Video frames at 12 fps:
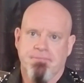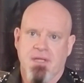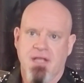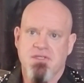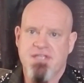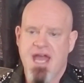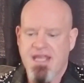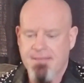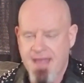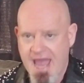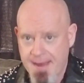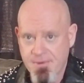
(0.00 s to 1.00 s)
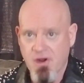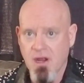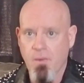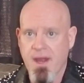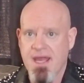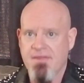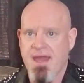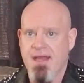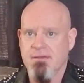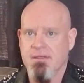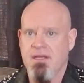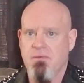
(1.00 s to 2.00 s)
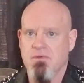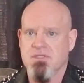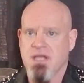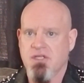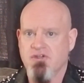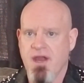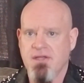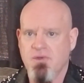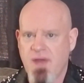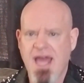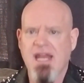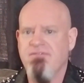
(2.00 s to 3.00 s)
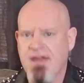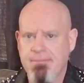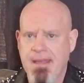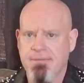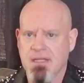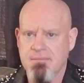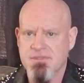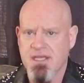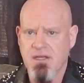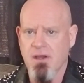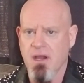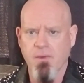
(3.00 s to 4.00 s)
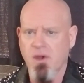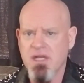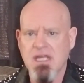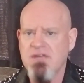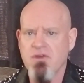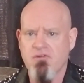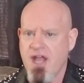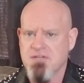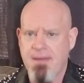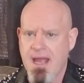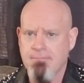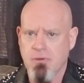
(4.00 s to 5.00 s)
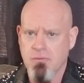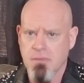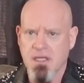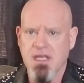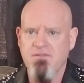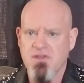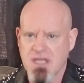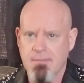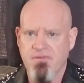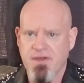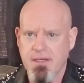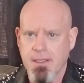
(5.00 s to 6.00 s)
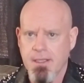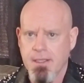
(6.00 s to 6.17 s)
And Stan kept hammering away at that. And he was like trying to elevate people up and say, you know, I'm not going to give you Crash Bang Boom. I'm going to give you some of it.